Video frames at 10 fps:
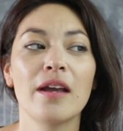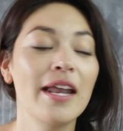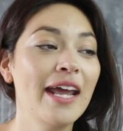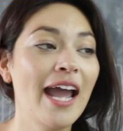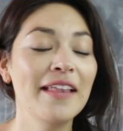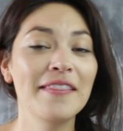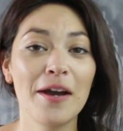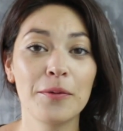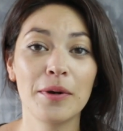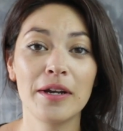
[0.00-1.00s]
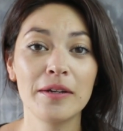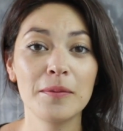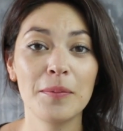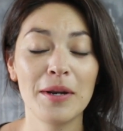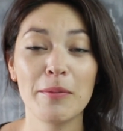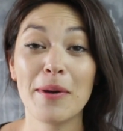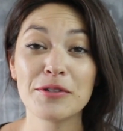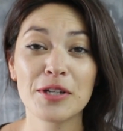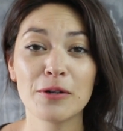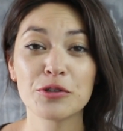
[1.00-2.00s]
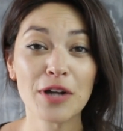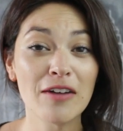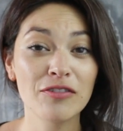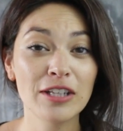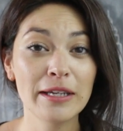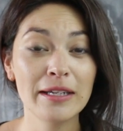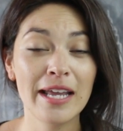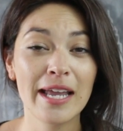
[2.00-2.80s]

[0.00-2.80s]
I had that one, but I'm about to go traveling,